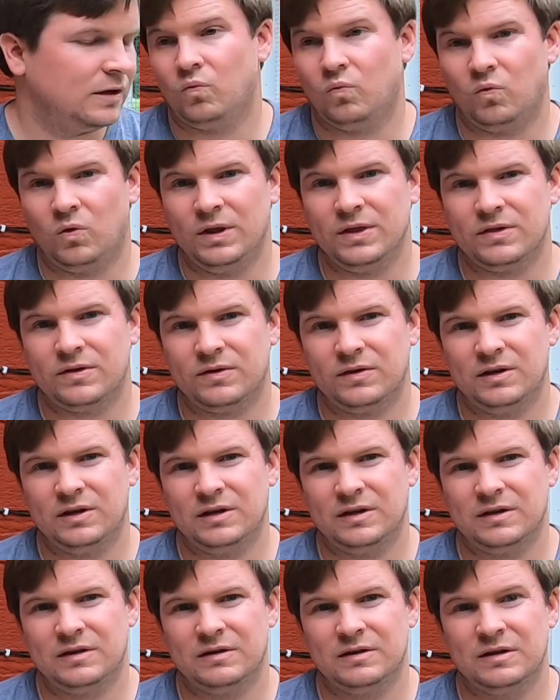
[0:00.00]
One
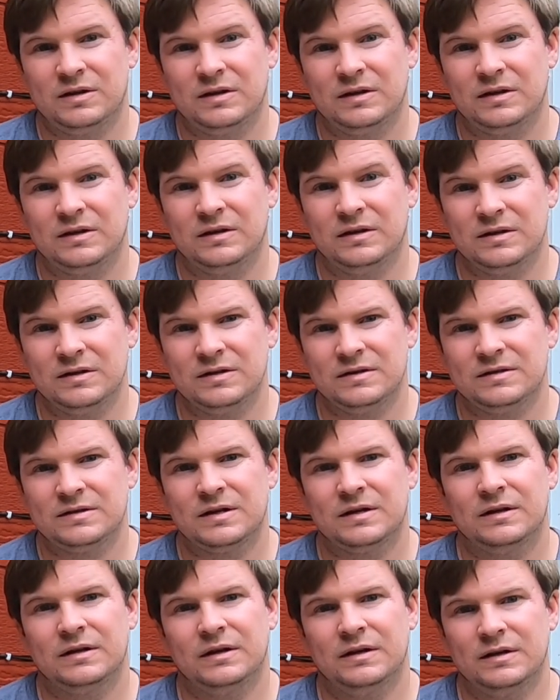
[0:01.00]
thing is,
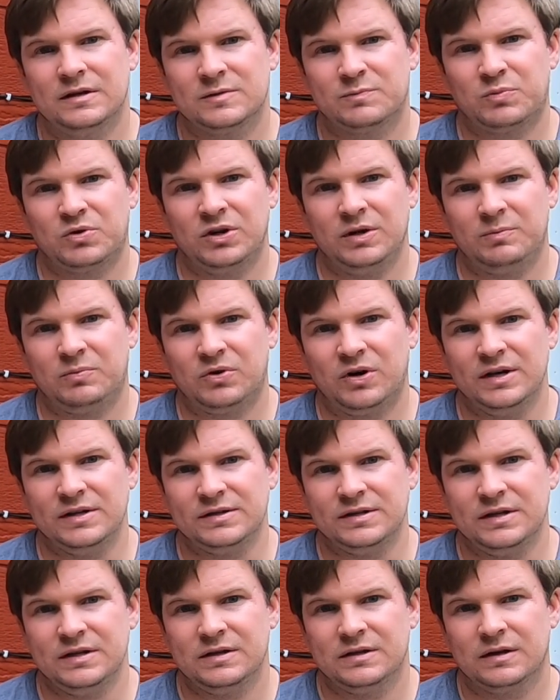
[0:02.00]
it is pretty
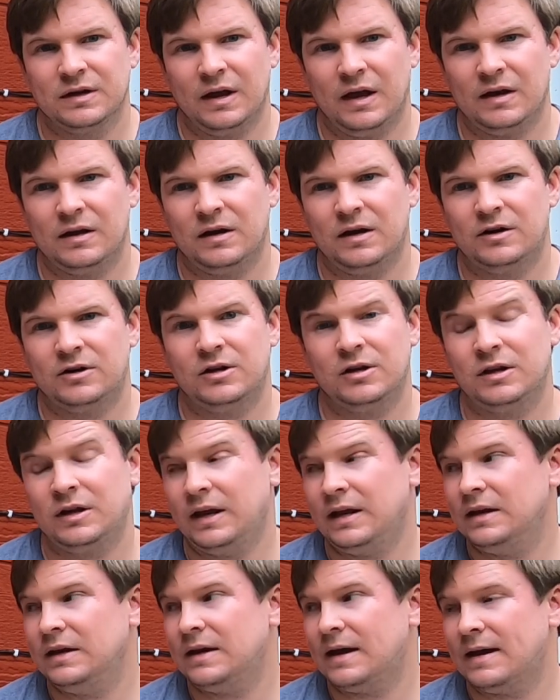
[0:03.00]
pricey. At
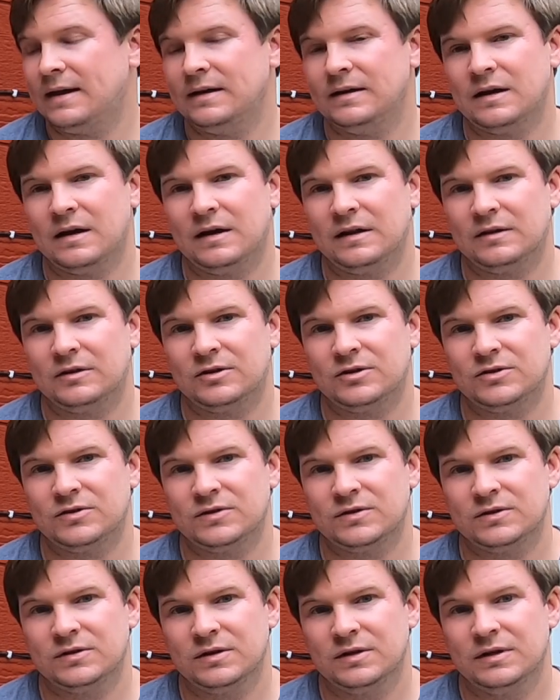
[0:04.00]

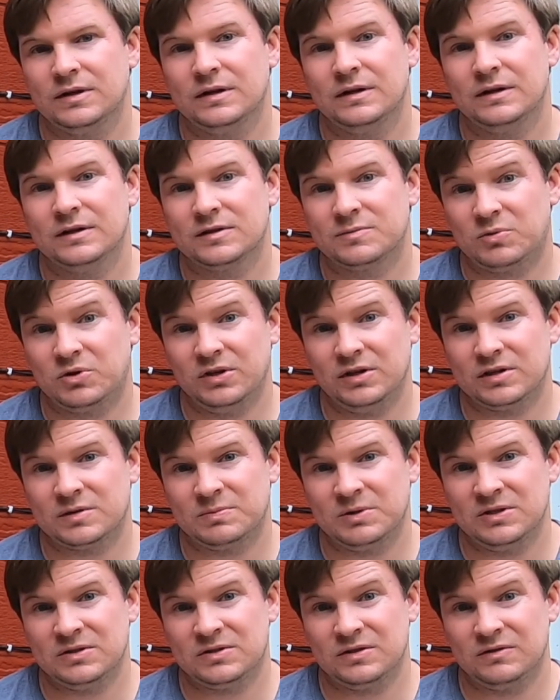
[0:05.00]
$189, it's pretty
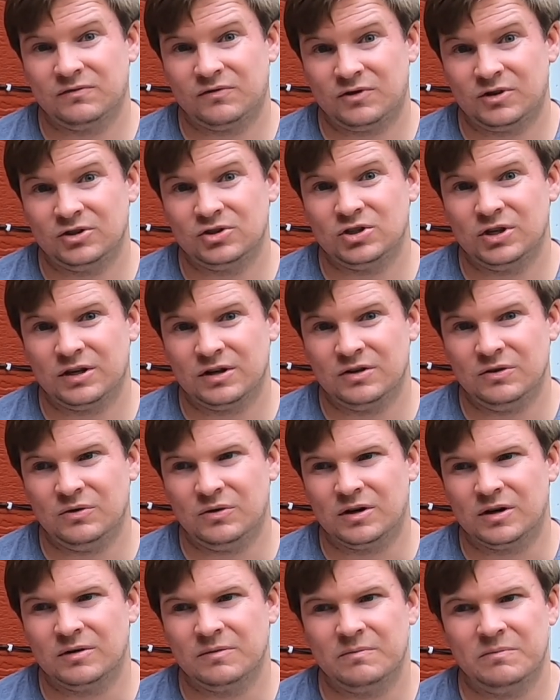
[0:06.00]
expensive for a chicken
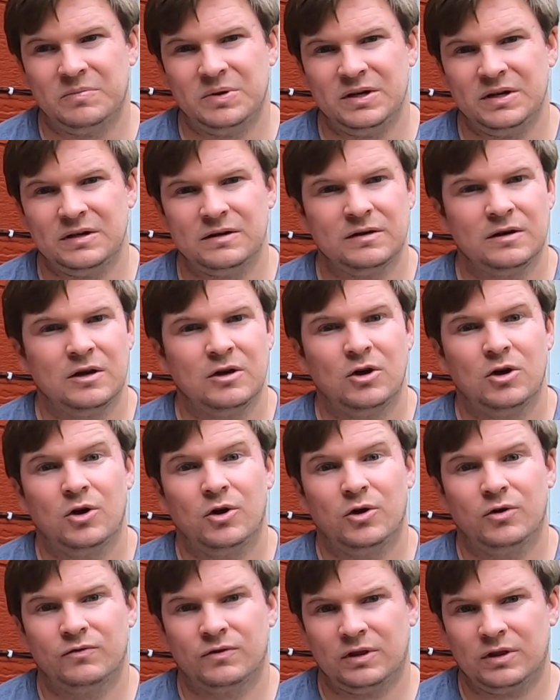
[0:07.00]
door. But
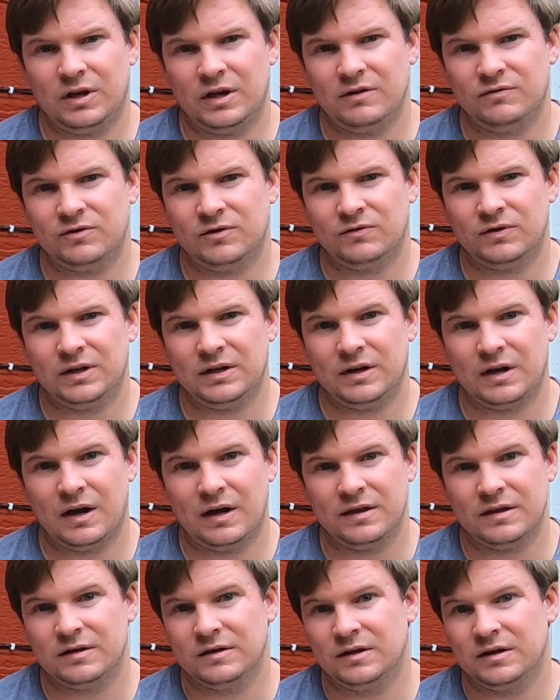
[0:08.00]
over the life of it, I
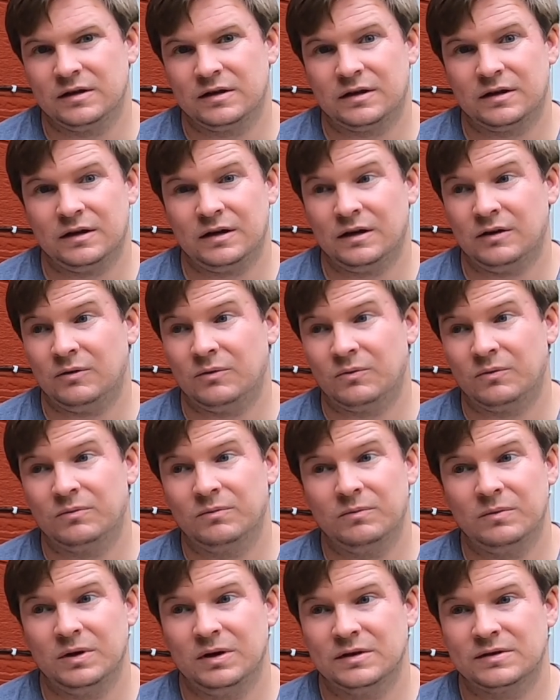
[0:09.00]
think
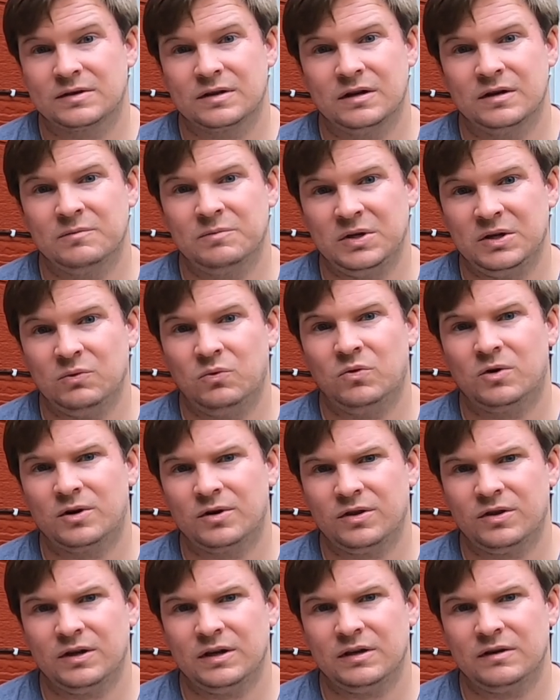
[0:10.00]
it's going to be
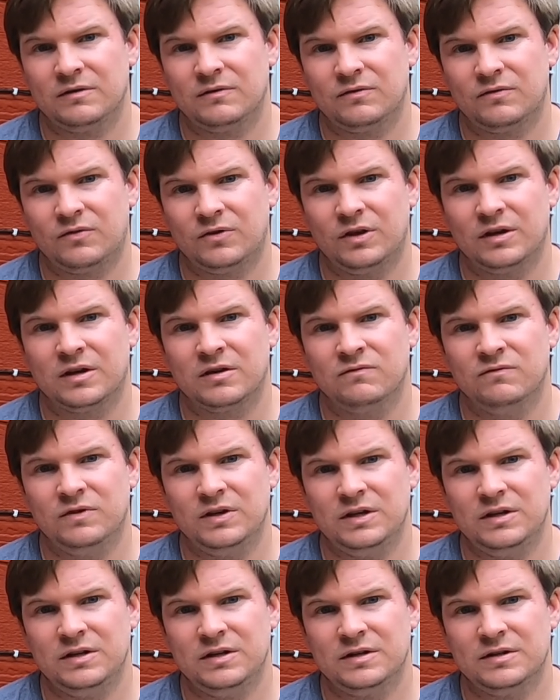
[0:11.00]
worth it for the
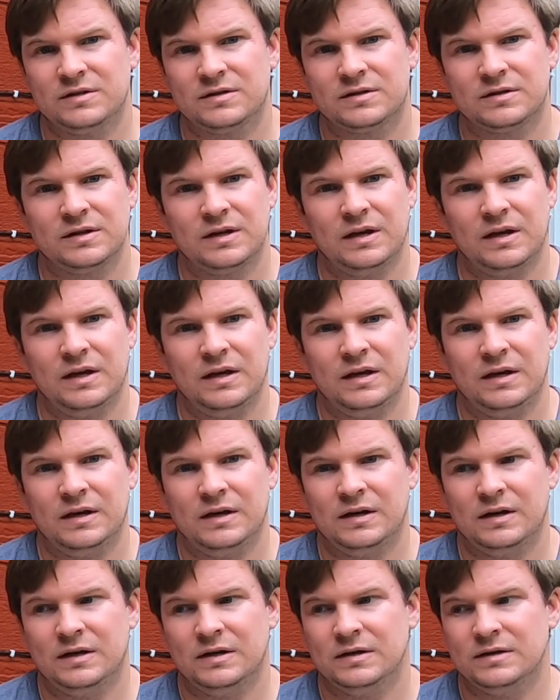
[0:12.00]
convenience
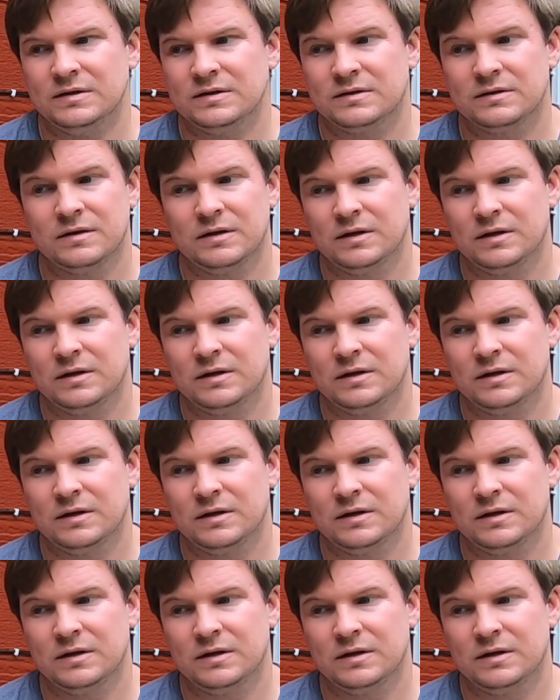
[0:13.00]
and